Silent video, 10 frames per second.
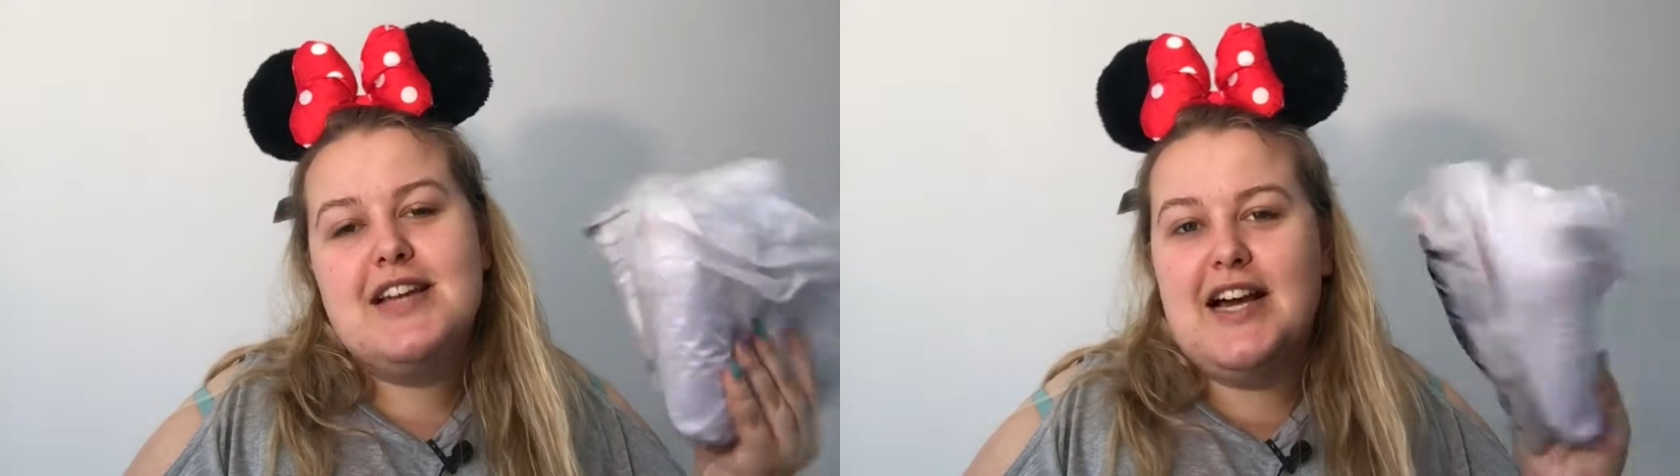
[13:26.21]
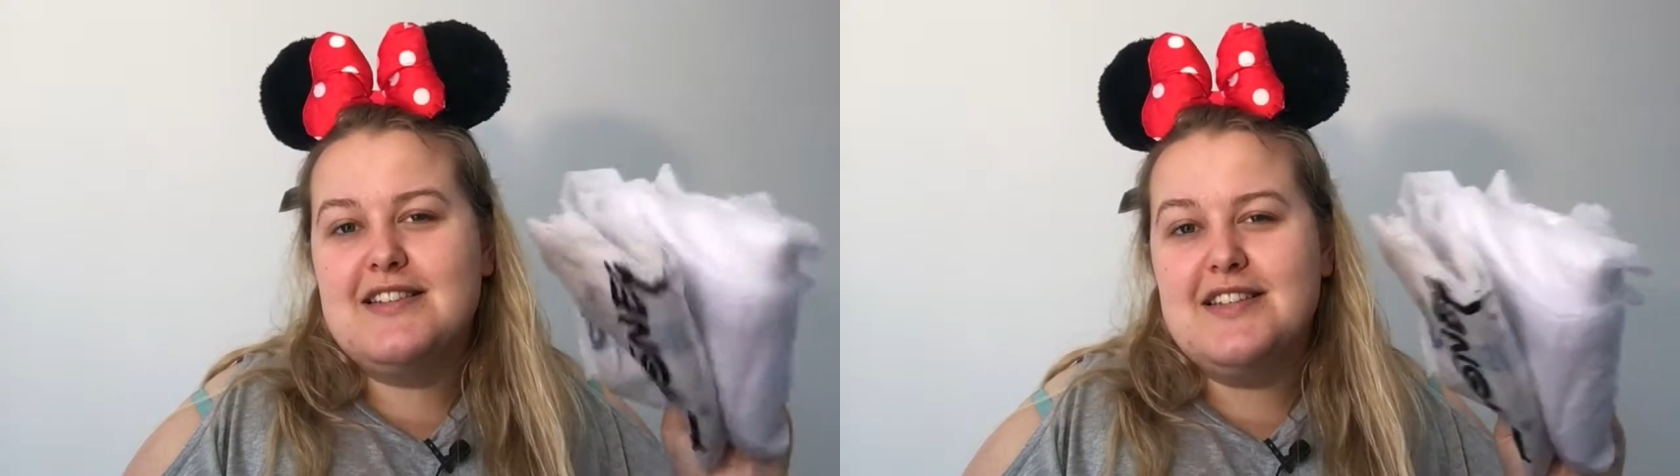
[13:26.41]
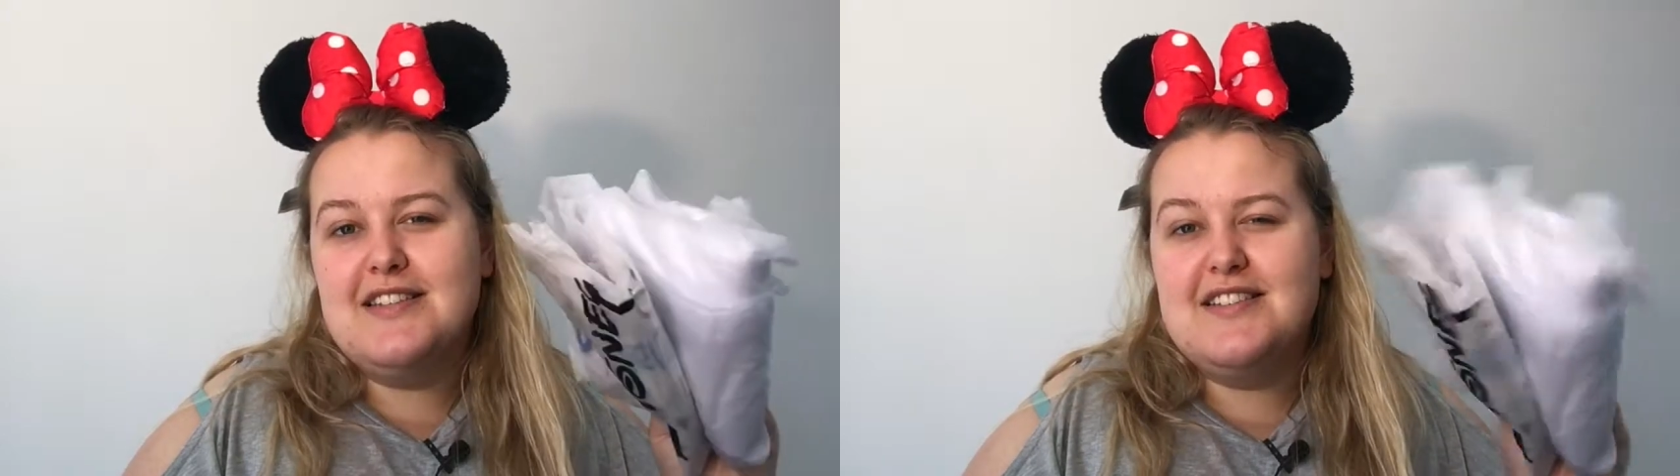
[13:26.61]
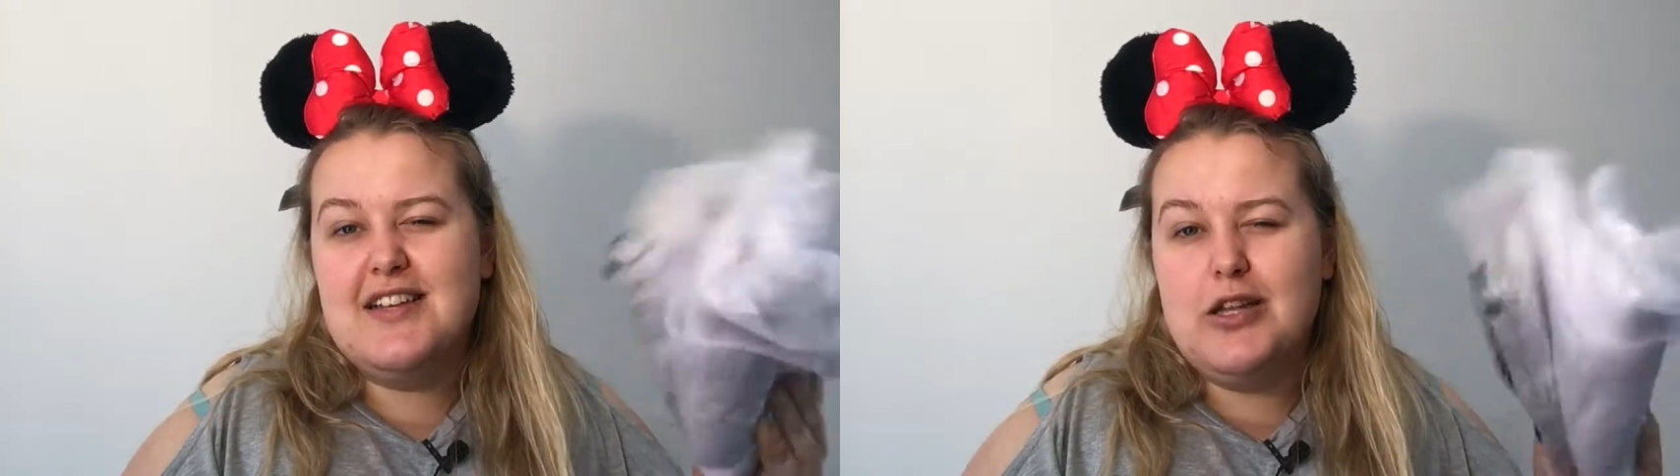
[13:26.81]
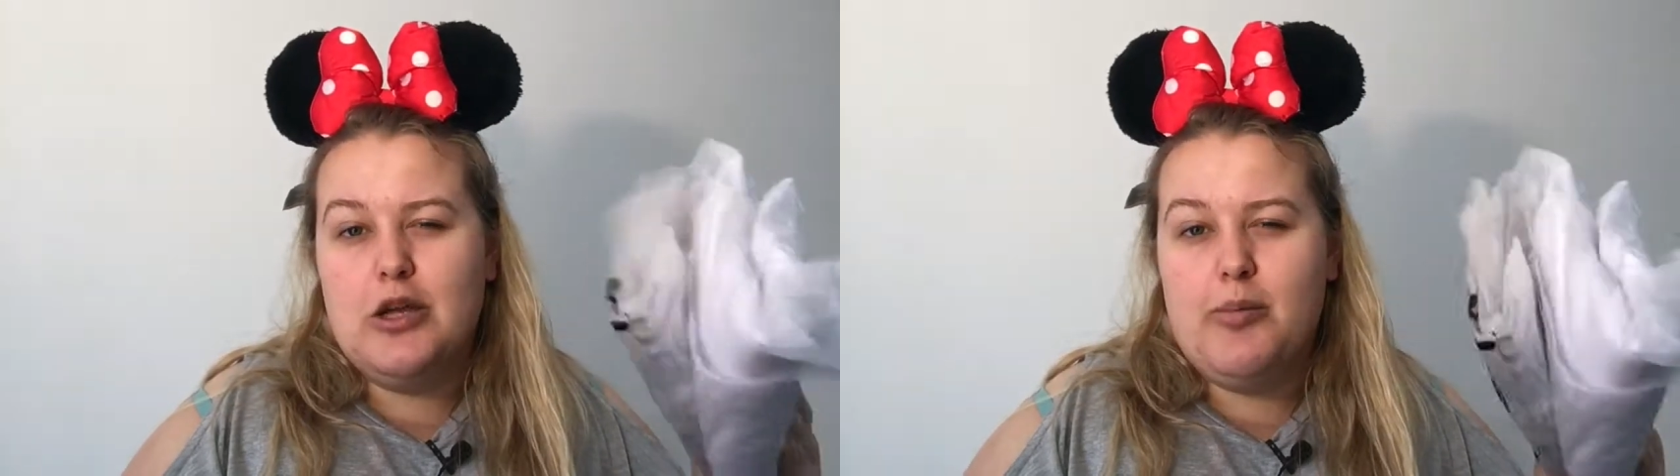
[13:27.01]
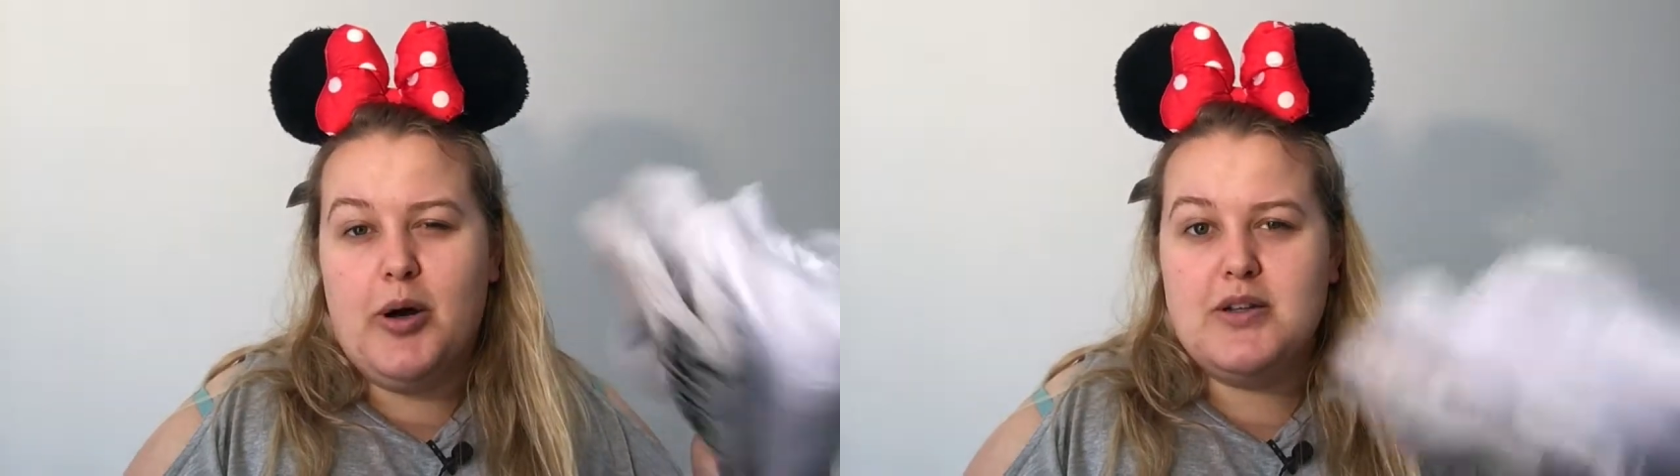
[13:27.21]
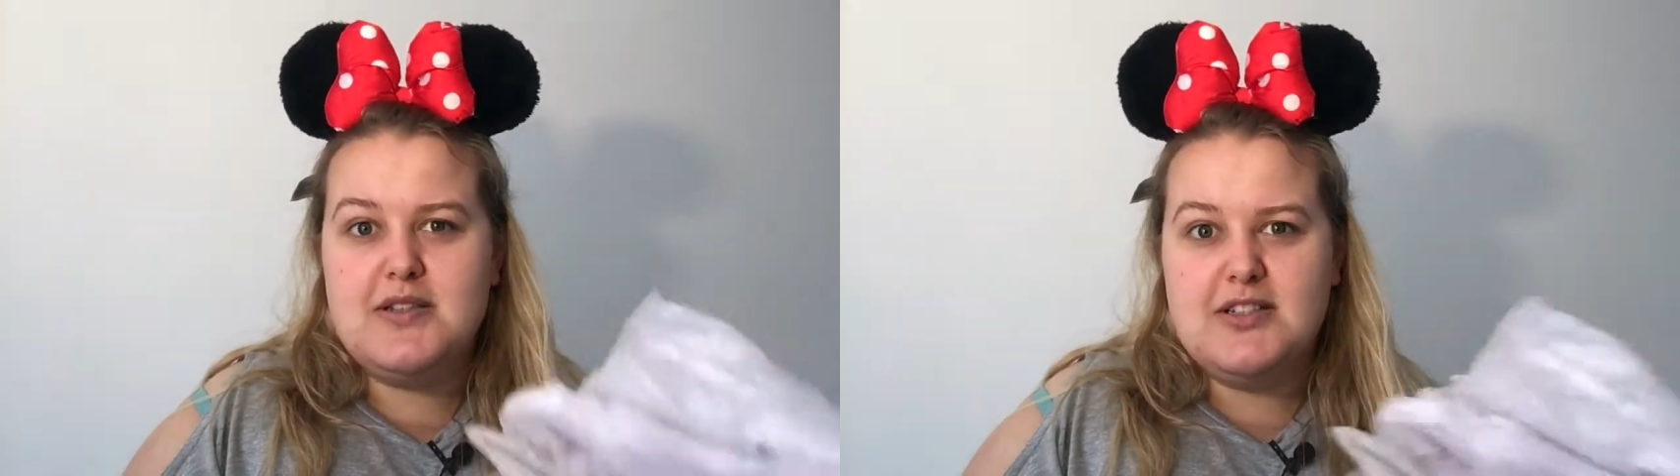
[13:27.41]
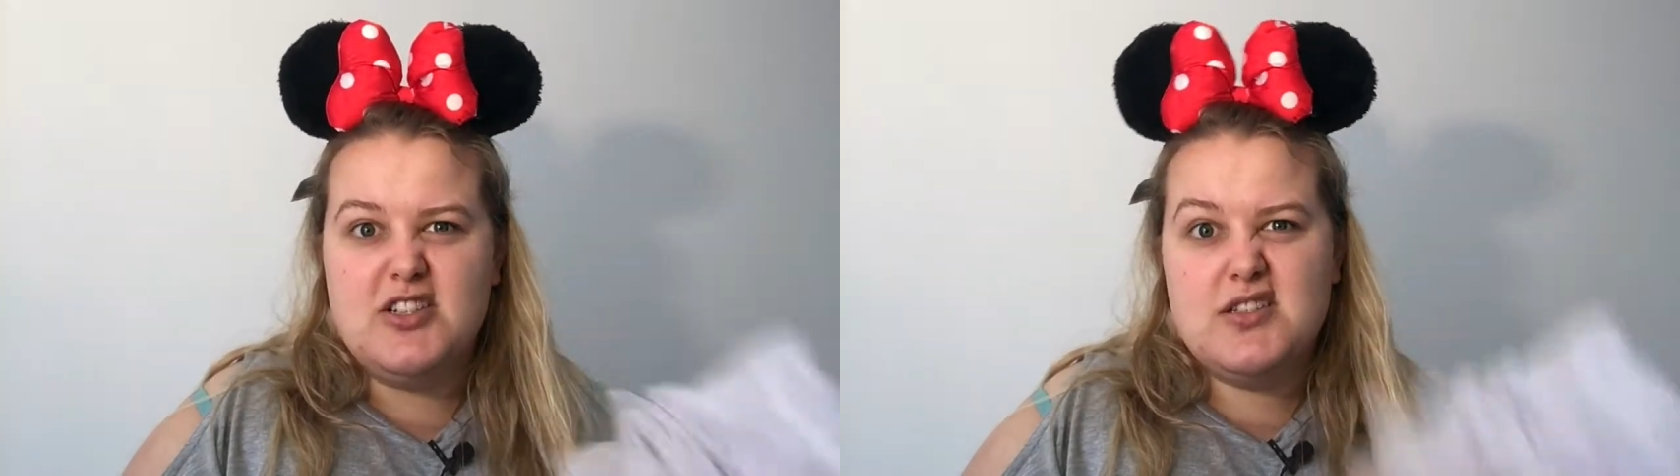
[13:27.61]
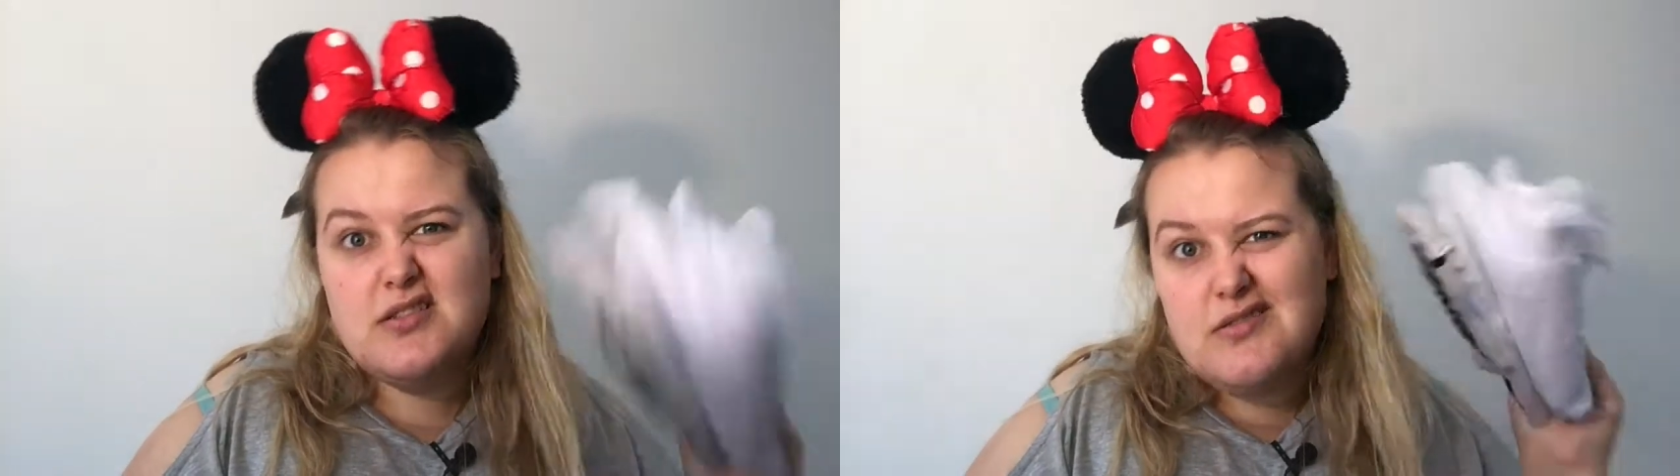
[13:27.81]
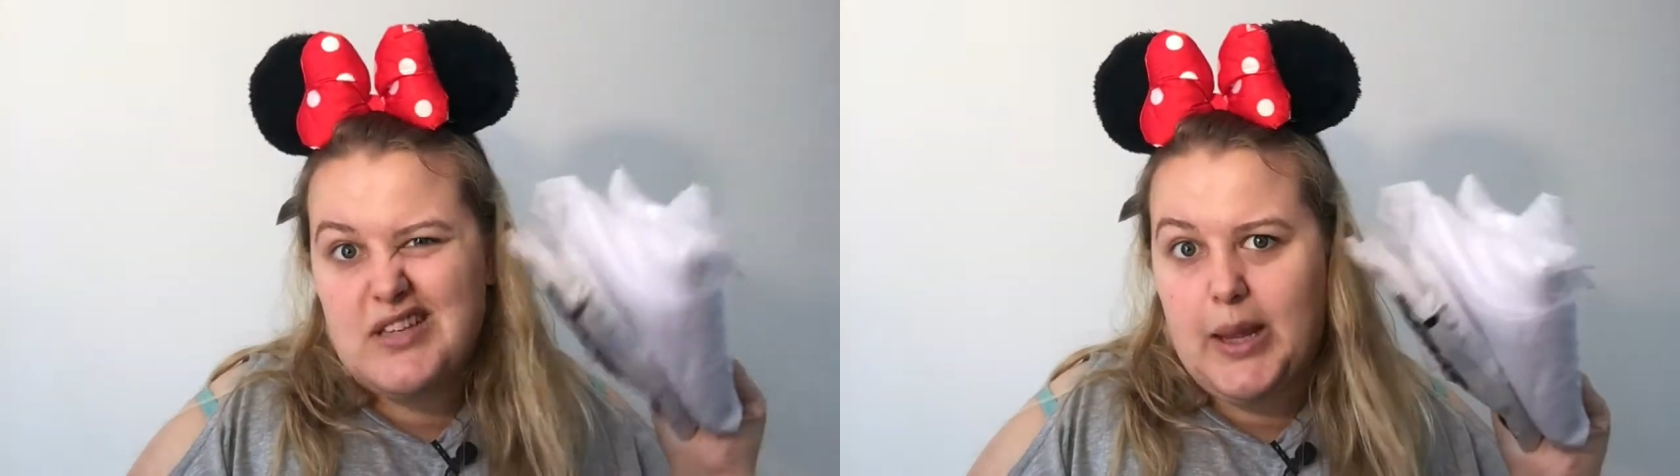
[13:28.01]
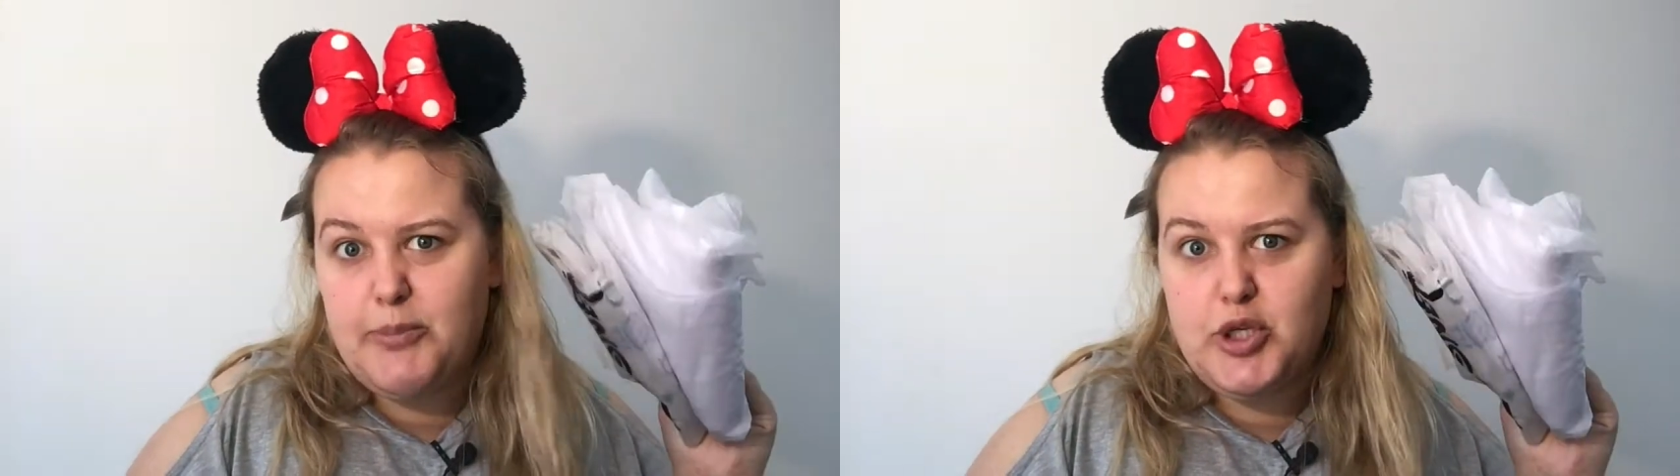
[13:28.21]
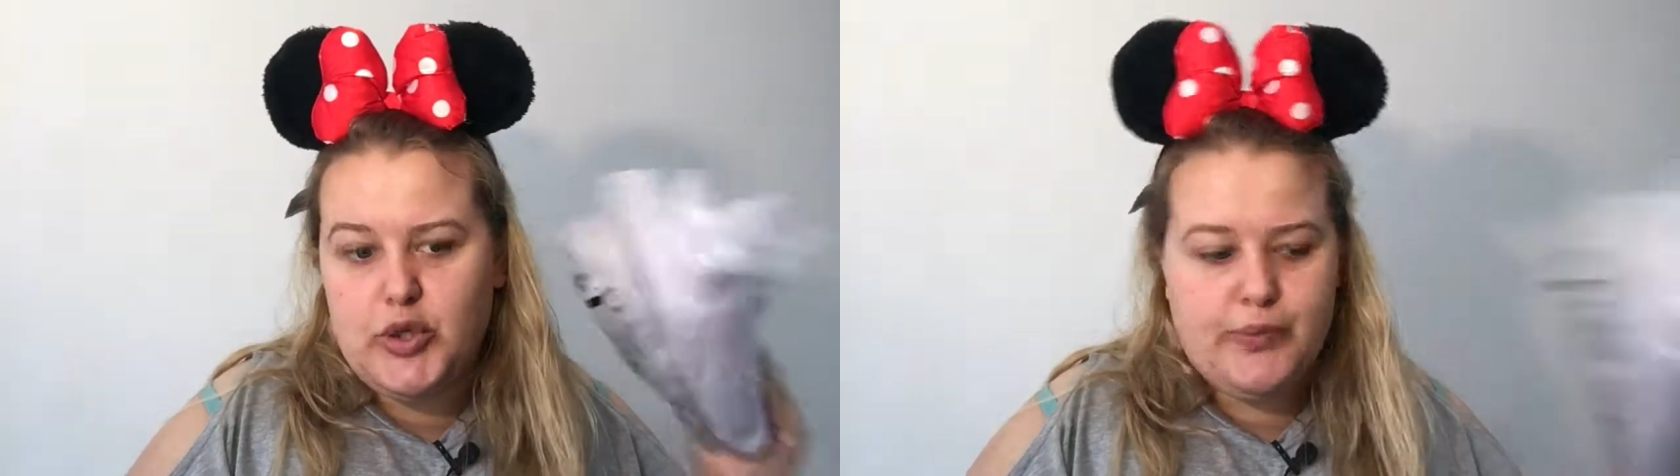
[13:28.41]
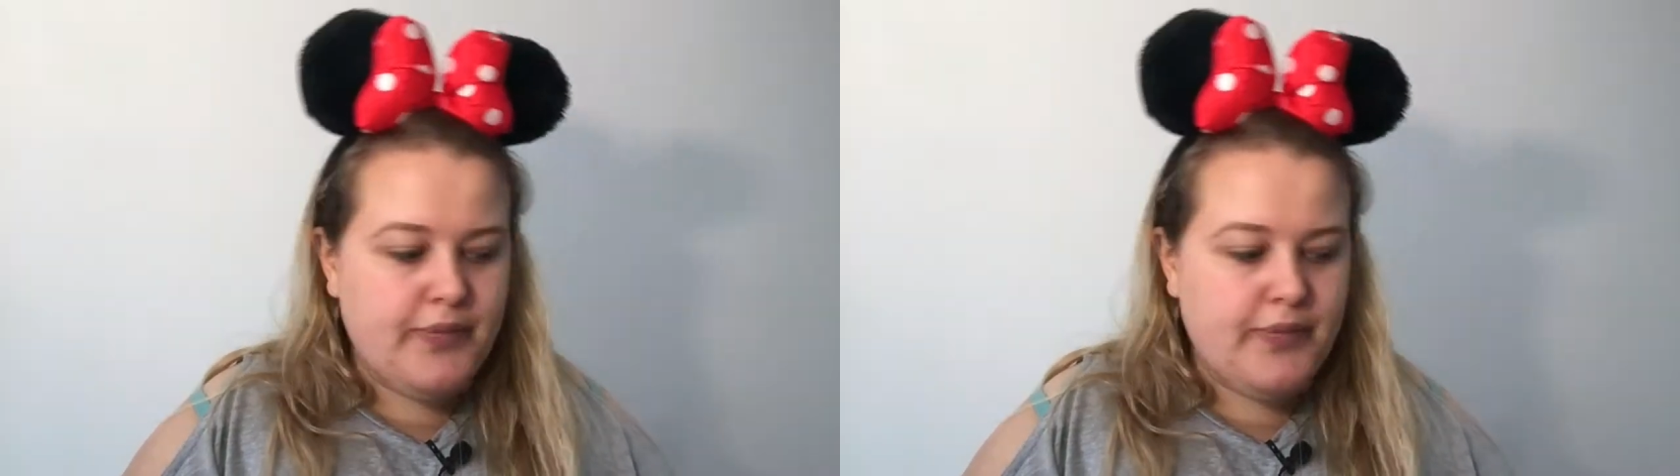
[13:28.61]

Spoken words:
has these in a little box, so I just snapped 2.